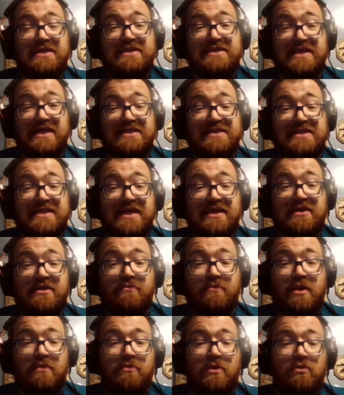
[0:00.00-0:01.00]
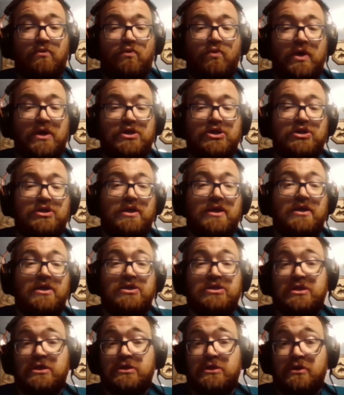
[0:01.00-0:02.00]
16th Amendment, which
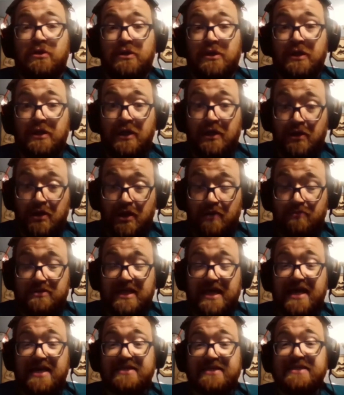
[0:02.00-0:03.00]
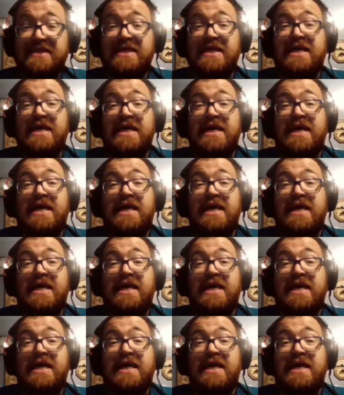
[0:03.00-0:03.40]
instituted an income tax,